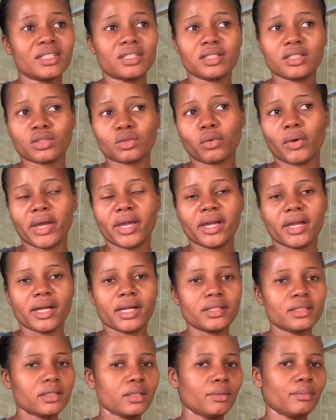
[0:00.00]
is quite
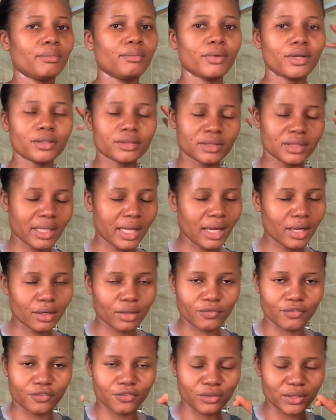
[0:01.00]
hard. But
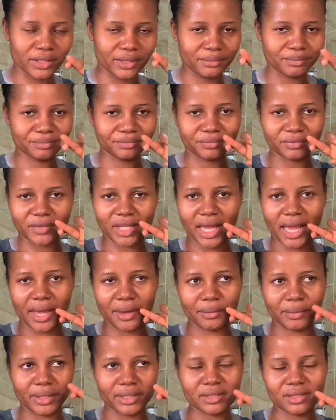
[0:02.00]
thankfully,
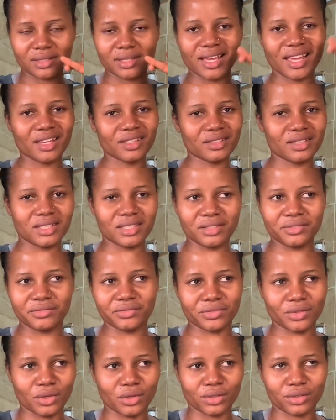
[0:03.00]
I went. I
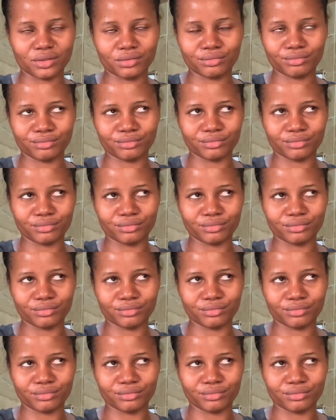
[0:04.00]
didn't vlog.